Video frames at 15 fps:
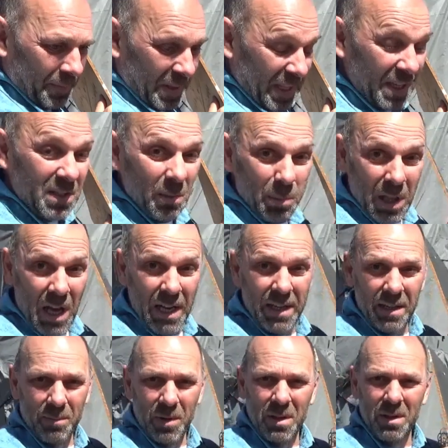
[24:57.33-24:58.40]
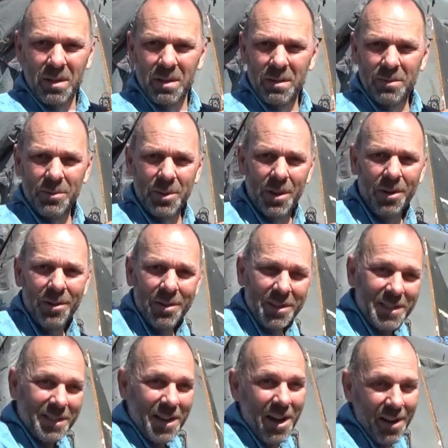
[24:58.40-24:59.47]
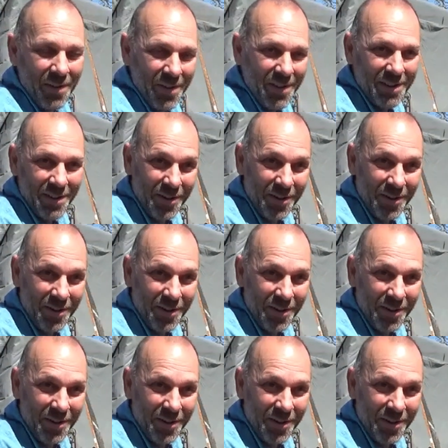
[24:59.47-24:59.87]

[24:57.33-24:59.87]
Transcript: they supplied him with all this stuff,